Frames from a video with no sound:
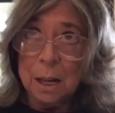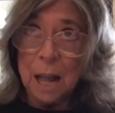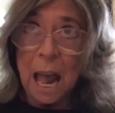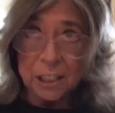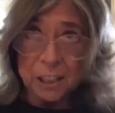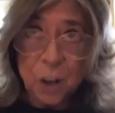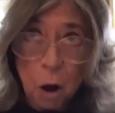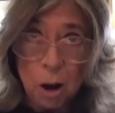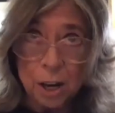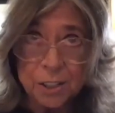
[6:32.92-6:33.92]
at its
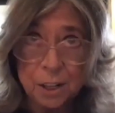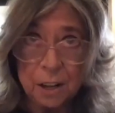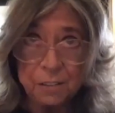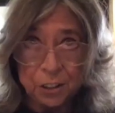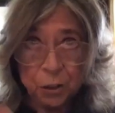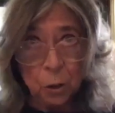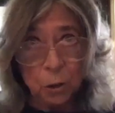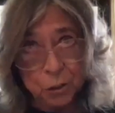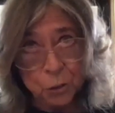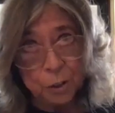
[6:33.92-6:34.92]
heart, this whole
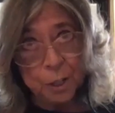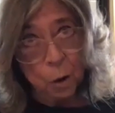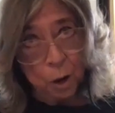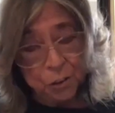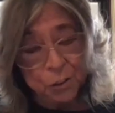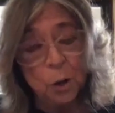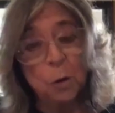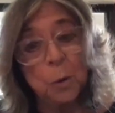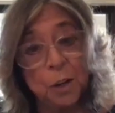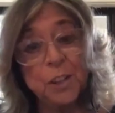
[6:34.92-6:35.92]
story also
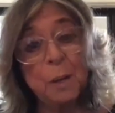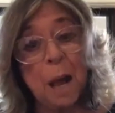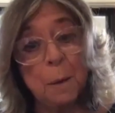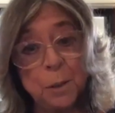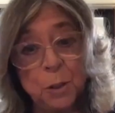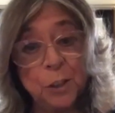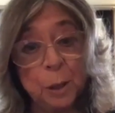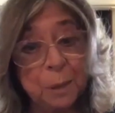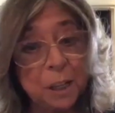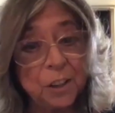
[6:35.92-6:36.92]
was about music,
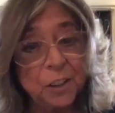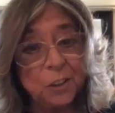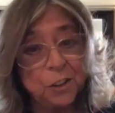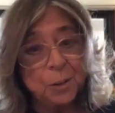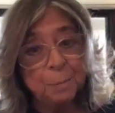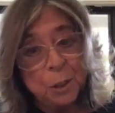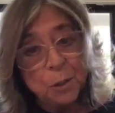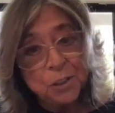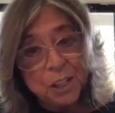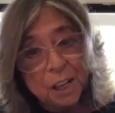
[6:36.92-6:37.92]
because it's the
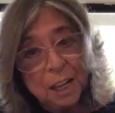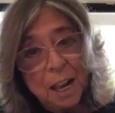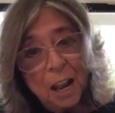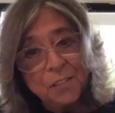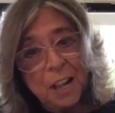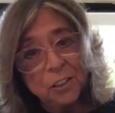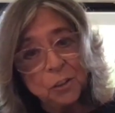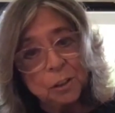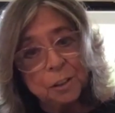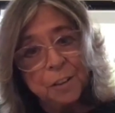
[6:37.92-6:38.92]
music that
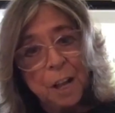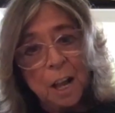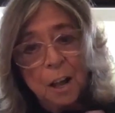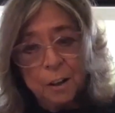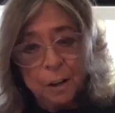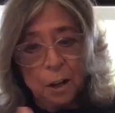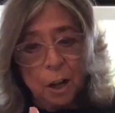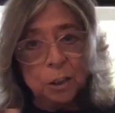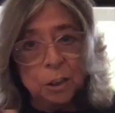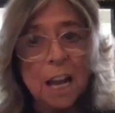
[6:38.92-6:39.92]
sort of
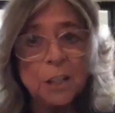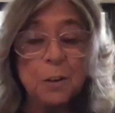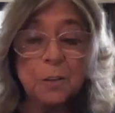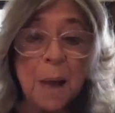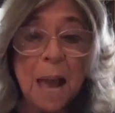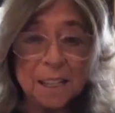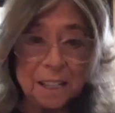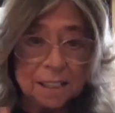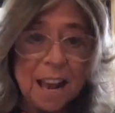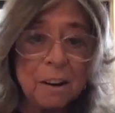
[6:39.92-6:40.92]
aligns with Maggie
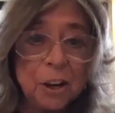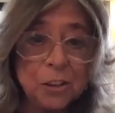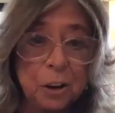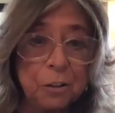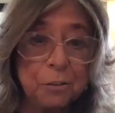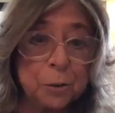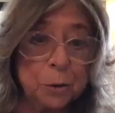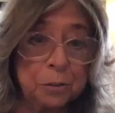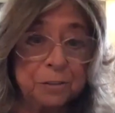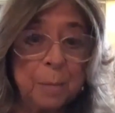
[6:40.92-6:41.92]
and carries her
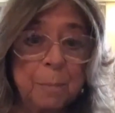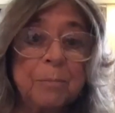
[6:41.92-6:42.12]
through from